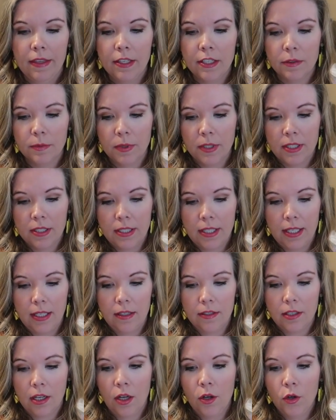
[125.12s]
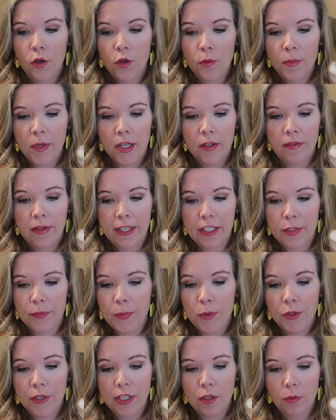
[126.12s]
this one says home of a
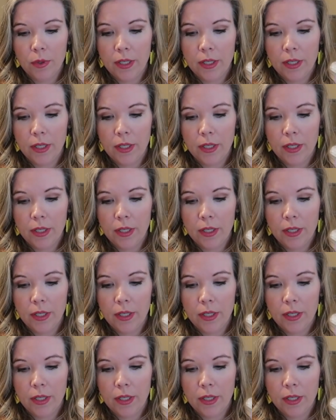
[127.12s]
spooky